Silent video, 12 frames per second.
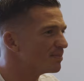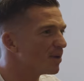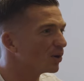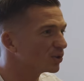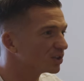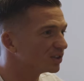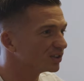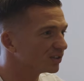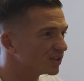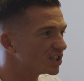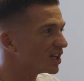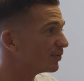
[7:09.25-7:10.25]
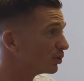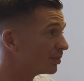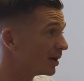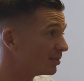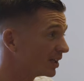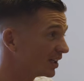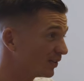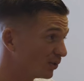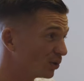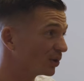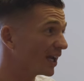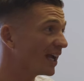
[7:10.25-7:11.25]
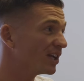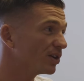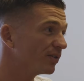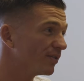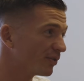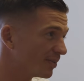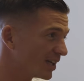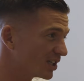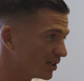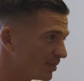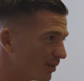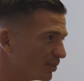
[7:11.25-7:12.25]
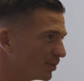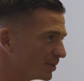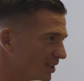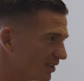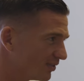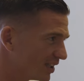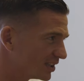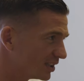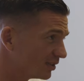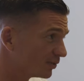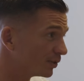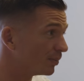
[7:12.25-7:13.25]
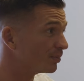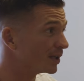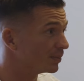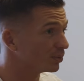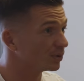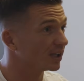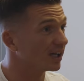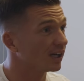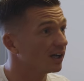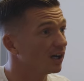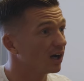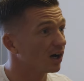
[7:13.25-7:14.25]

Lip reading: emotions of the general public. And if you're getting your information about property investing from people that